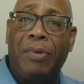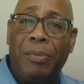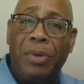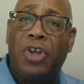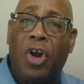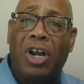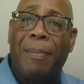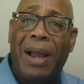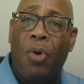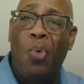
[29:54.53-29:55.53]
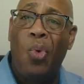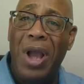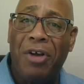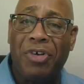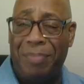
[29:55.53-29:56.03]
when we're talking about
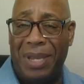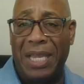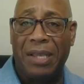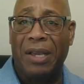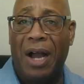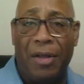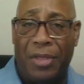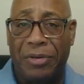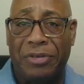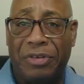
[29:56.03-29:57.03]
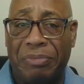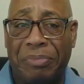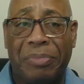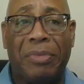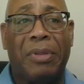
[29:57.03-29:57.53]
welcoming others.
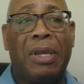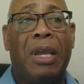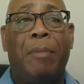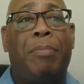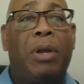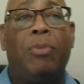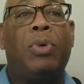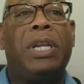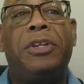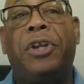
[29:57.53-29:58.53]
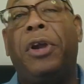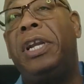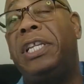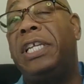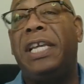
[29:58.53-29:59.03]
But when
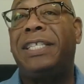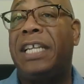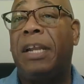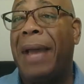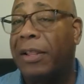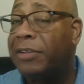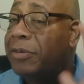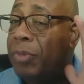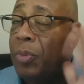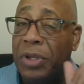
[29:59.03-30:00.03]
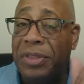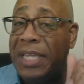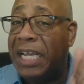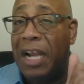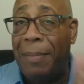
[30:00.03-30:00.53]
eternity is in the balance, and when we're
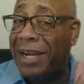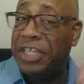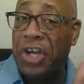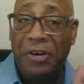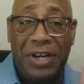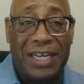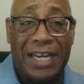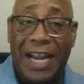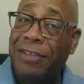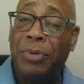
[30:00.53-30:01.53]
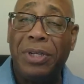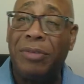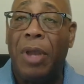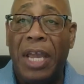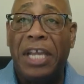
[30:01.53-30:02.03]
thinking about eternity, now that's
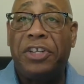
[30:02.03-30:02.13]
what